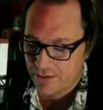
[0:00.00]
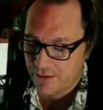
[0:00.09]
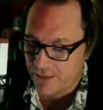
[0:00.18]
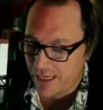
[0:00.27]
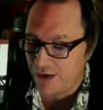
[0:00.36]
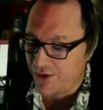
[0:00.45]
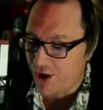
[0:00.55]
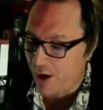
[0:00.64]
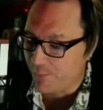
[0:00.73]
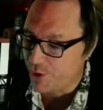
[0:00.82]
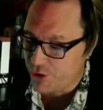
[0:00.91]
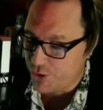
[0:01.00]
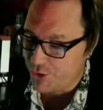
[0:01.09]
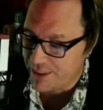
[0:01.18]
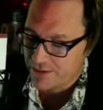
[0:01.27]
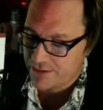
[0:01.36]
They are the
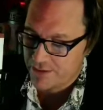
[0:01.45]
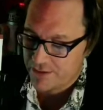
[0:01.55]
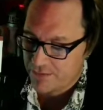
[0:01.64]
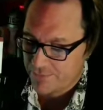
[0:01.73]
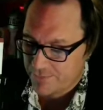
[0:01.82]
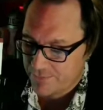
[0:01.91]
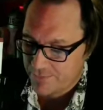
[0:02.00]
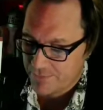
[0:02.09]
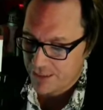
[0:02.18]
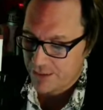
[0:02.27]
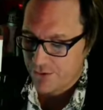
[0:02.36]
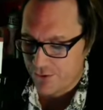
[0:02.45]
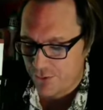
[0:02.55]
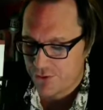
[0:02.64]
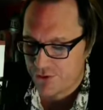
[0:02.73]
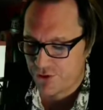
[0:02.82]
opportunists,
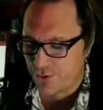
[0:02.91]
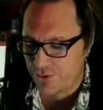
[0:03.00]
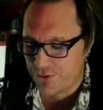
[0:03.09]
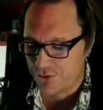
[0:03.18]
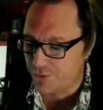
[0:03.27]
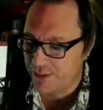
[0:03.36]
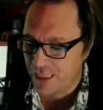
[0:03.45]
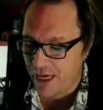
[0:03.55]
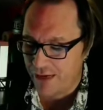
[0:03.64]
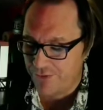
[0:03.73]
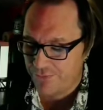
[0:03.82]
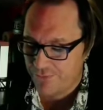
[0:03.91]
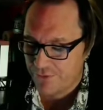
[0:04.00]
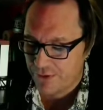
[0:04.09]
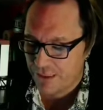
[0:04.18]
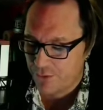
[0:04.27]
those souls who in life
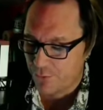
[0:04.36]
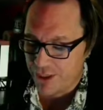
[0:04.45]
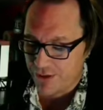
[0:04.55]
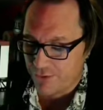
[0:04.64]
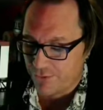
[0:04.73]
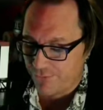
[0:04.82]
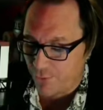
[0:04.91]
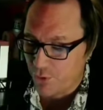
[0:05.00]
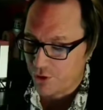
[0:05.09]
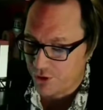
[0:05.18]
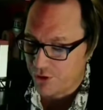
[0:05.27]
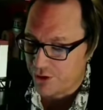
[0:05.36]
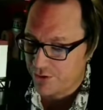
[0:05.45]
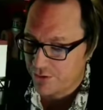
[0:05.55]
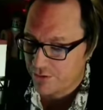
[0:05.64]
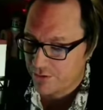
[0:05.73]
were neither for
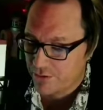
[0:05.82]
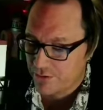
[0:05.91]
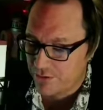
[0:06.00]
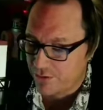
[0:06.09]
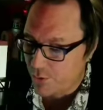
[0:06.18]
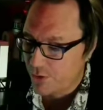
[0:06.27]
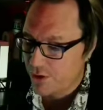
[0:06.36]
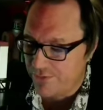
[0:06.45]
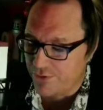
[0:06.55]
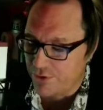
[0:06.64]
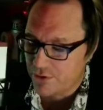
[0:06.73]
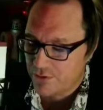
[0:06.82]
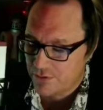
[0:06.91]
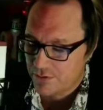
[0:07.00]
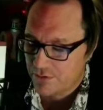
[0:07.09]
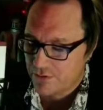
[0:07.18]
good nor evil,
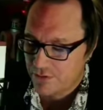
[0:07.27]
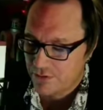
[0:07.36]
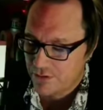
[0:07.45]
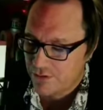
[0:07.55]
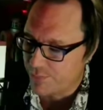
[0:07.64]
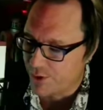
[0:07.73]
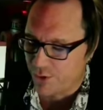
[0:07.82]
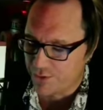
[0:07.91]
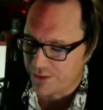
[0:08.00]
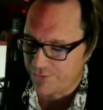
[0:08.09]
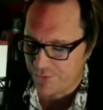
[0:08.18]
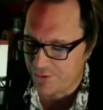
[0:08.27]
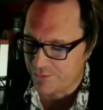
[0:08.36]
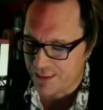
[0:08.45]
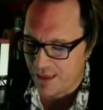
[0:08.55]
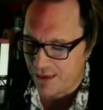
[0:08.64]
but only for
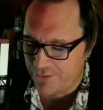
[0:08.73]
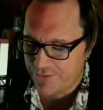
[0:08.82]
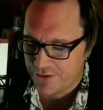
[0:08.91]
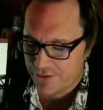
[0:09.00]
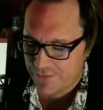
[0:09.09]
themselves.